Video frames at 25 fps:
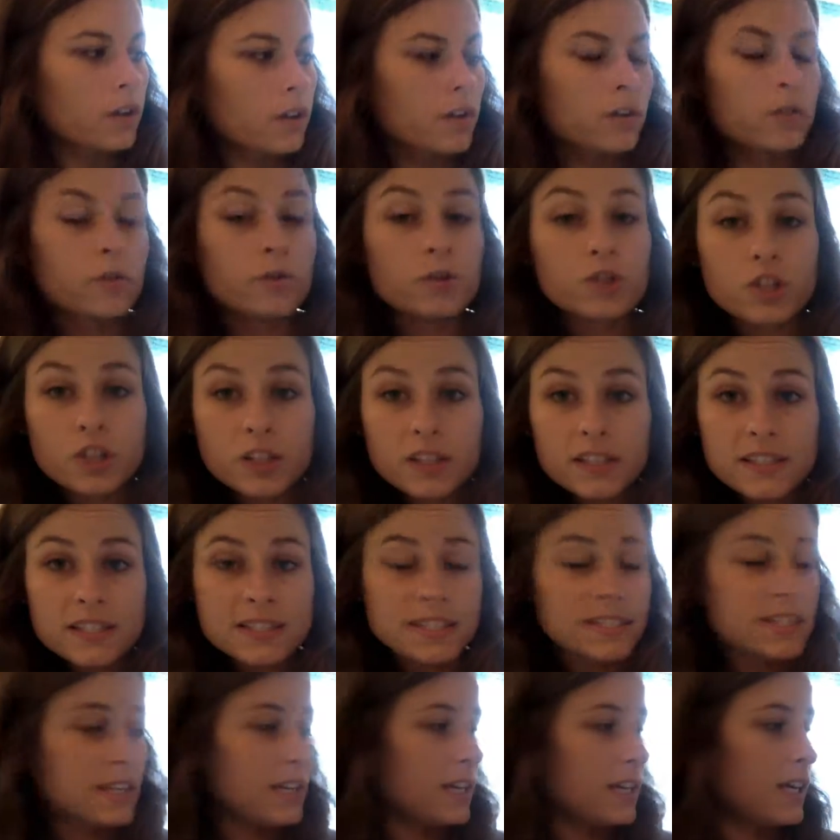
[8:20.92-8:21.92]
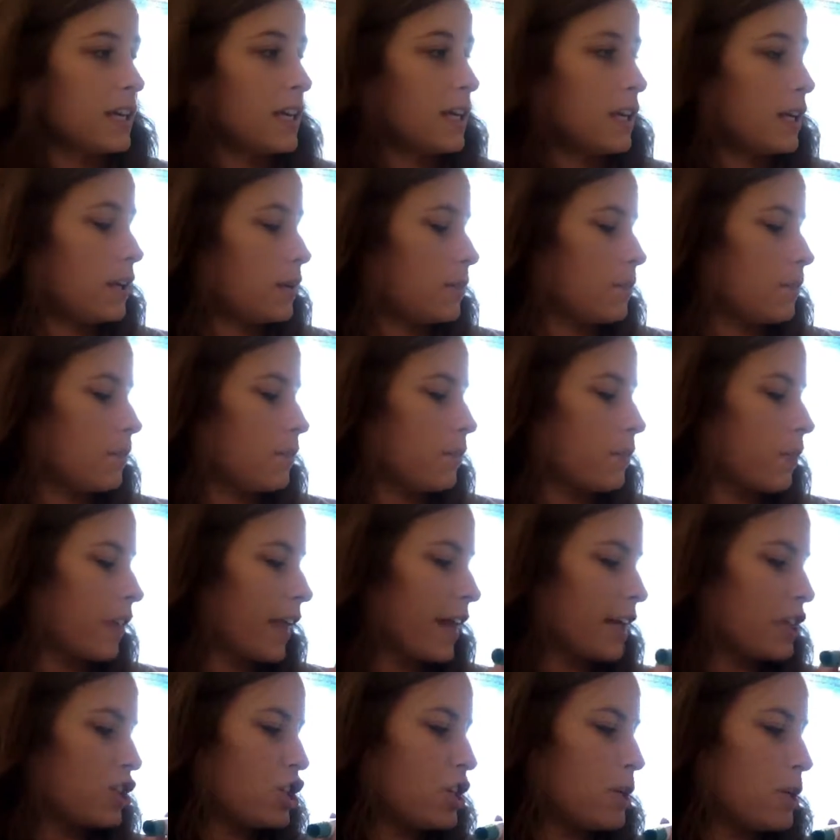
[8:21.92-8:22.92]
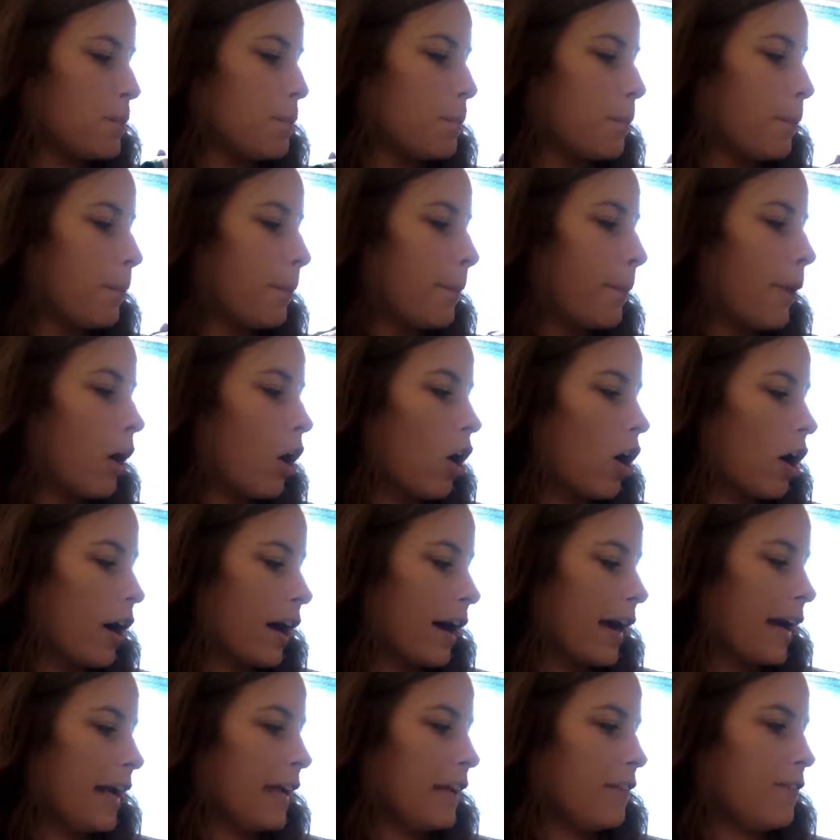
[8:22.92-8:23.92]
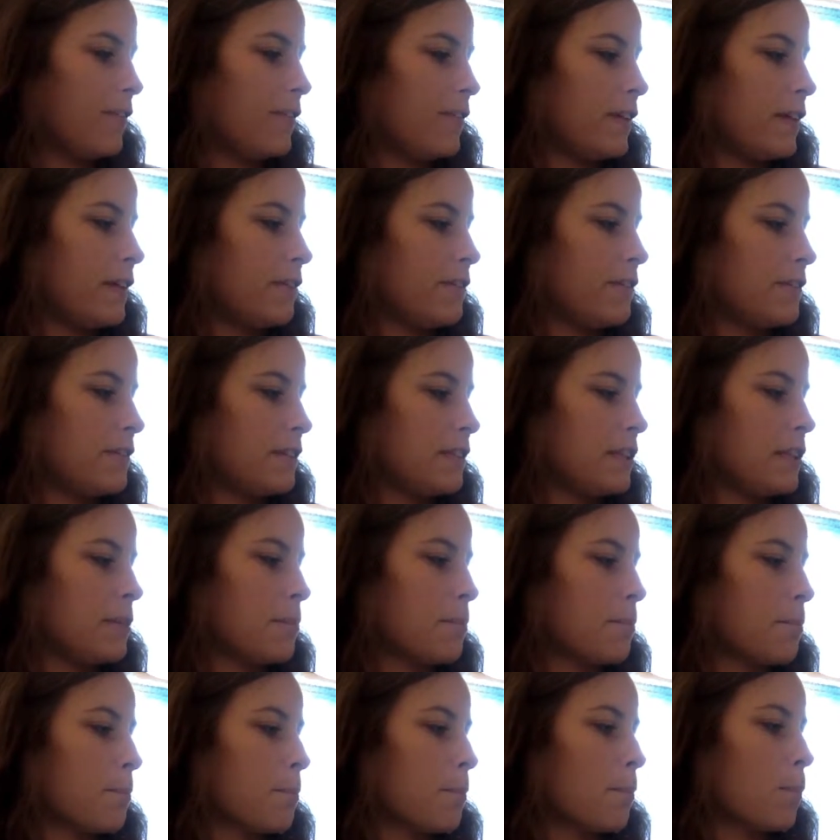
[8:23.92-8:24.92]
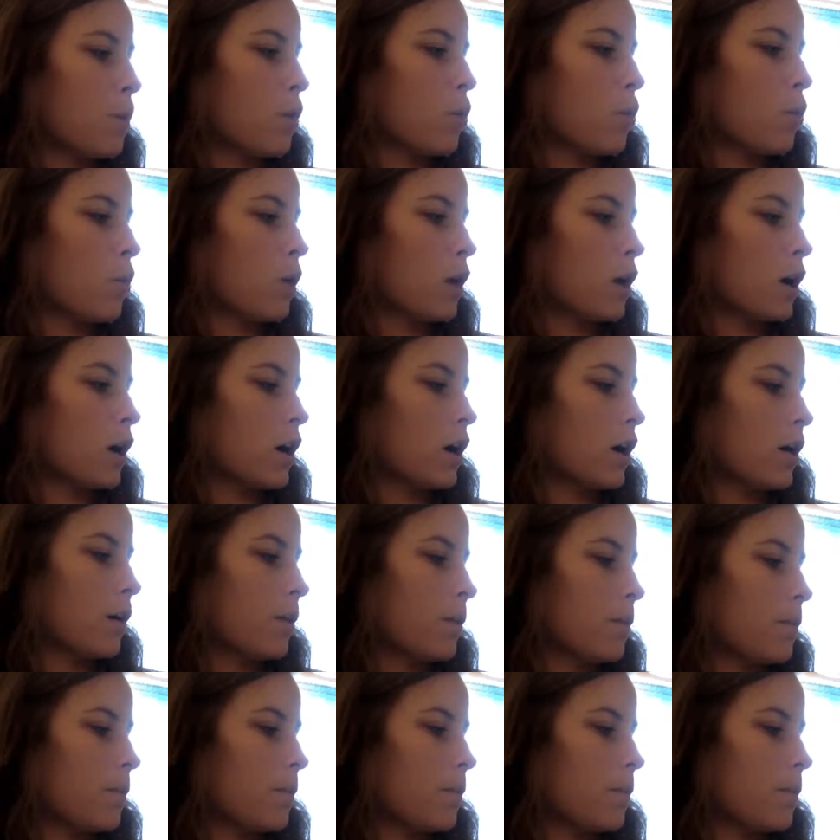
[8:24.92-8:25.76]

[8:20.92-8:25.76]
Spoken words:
You should see, like, she bought 50 more.